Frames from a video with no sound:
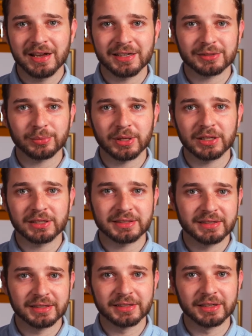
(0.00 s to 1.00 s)
as well
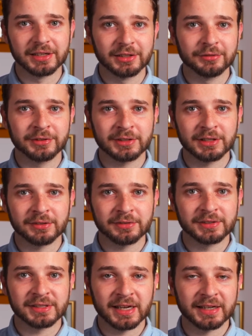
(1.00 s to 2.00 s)
as the
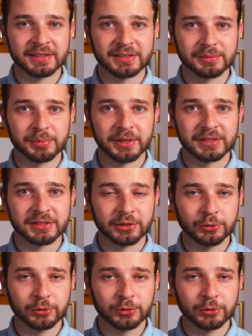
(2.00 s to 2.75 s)
innovative science-based